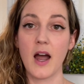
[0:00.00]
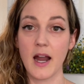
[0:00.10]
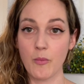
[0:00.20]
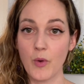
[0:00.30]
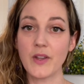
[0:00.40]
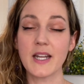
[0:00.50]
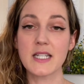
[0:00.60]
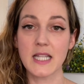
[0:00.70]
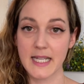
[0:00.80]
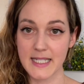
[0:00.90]
I am willing
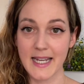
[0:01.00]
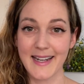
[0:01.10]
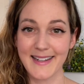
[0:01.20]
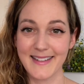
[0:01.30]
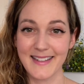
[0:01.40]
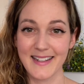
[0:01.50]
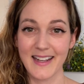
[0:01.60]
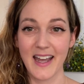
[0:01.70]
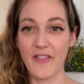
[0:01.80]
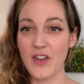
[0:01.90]
to listen.
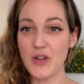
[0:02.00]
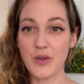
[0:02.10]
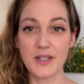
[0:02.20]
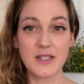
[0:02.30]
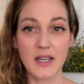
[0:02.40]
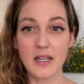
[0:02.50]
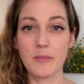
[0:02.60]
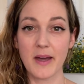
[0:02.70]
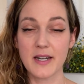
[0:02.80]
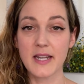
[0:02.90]
And then you can sit
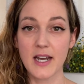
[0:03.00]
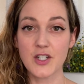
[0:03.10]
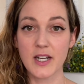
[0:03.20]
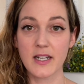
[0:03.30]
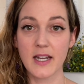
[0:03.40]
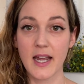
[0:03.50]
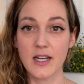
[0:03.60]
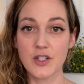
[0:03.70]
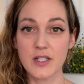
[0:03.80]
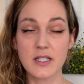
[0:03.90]
in meditation
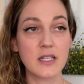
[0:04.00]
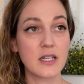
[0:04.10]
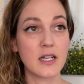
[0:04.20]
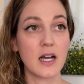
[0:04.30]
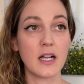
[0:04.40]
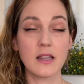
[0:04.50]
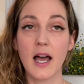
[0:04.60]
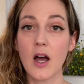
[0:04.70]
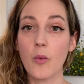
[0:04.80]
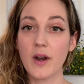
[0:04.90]
and just
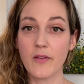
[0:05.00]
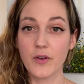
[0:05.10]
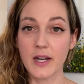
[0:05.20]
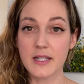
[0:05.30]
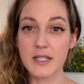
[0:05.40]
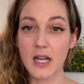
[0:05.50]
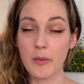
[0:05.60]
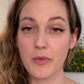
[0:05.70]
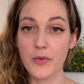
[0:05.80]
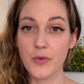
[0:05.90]
allow whatever needs to
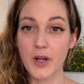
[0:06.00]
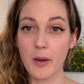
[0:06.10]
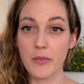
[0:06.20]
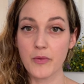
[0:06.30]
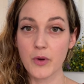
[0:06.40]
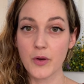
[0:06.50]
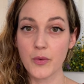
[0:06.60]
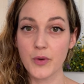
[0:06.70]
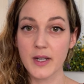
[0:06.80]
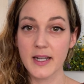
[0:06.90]
come through to come
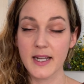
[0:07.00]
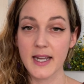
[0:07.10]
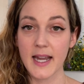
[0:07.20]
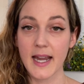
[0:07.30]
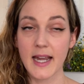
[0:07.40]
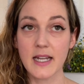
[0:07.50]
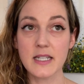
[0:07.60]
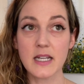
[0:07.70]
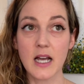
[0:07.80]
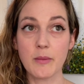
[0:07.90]
through.
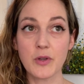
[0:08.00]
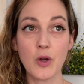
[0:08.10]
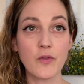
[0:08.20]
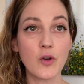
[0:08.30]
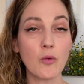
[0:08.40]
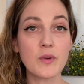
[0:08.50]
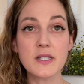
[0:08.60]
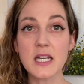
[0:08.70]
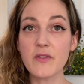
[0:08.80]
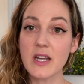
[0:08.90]
And, you know, if you don't
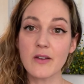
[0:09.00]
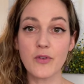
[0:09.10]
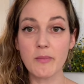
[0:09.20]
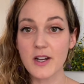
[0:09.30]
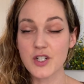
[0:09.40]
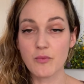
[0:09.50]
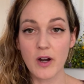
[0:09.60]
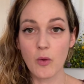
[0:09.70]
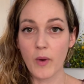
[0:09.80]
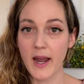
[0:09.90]
receive any information
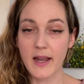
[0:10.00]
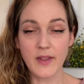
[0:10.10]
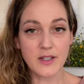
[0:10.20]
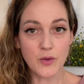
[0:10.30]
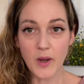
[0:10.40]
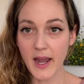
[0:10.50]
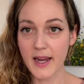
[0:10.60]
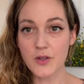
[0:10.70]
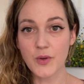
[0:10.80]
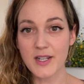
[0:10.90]
right away, that's
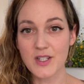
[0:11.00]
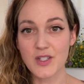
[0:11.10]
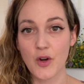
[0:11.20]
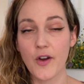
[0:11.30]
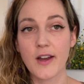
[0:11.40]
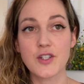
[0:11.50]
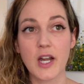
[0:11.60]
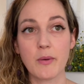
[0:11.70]
okay. Don't get discouraged.